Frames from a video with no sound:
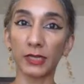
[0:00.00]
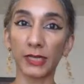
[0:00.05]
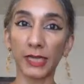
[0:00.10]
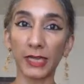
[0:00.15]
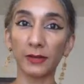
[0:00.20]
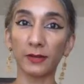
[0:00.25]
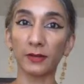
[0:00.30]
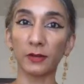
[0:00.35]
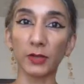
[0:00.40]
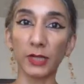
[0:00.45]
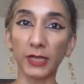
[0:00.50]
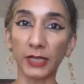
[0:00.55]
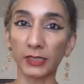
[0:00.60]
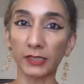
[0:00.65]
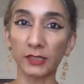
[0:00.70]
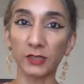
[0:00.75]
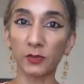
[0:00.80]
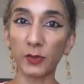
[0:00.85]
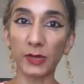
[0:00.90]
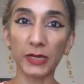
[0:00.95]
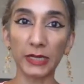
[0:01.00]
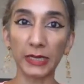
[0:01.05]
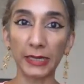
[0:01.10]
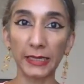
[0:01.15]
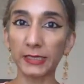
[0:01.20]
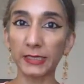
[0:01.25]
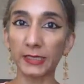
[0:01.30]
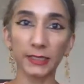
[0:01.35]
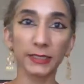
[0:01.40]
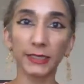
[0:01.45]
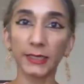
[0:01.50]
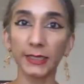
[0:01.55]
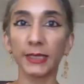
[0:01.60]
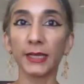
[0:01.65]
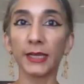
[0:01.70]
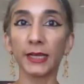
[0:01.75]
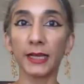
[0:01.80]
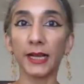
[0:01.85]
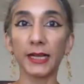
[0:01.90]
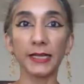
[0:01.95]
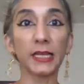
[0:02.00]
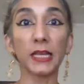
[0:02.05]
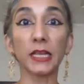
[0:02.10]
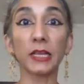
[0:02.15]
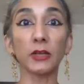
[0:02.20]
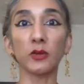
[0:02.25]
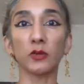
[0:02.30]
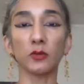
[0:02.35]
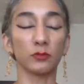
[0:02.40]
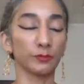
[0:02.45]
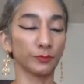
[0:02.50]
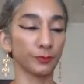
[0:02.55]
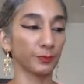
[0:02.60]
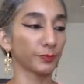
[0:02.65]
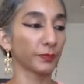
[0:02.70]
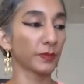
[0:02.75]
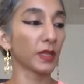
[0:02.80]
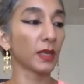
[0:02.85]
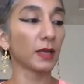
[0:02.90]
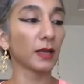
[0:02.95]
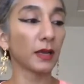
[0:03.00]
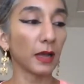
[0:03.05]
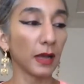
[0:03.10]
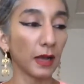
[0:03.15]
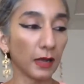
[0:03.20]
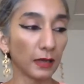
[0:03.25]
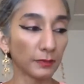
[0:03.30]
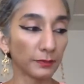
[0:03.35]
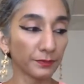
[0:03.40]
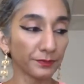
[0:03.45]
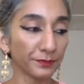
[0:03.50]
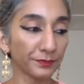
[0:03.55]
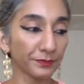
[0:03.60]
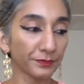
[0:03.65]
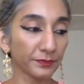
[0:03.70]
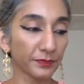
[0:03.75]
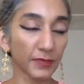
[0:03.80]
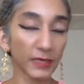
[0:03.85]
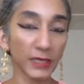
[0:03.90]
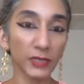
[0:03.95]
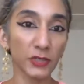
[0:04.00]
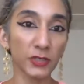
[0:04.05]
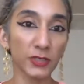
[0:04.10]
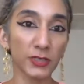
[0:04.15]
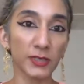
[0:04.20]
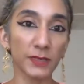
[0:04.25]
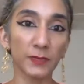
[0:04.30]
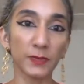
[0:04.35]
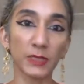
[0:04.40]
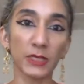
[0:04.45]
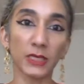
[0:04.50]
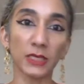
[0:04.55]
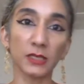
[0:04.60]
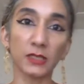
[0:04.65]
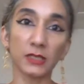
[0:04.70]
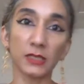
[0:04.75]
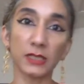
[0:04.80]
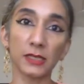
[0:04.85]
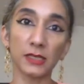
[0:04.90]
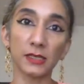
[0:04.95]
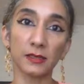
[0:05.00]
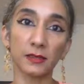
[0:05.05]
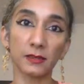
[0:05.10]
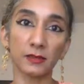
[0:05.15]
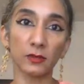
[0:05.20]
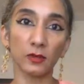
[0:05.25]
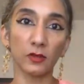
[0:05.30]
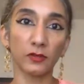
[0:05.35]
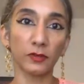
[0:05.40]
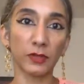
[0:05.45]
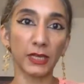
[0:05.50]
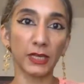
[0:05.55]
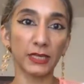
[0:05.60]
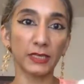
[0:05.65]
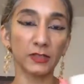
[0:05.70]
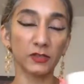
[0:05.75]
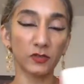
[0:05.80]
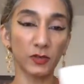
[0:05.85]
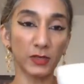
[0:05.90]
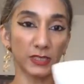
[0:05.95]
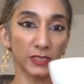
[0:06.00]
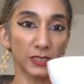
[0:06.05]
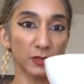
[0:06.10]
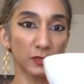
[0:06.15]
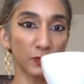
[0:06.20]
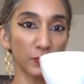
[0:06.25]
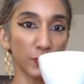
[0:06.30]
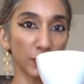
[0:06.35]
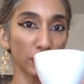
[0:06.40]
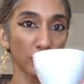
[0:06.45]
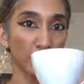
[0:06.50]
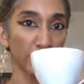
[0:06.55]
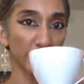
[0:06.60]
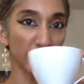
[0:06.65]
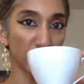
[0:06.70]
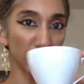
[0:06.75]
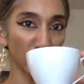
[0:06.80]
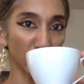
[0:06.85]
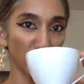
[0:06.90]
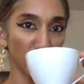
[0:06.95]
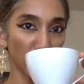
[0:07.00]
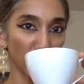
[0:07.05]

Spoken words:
Again, looking at the screen light, I tell you. I shall sip tea instead of getting stressed out about the light.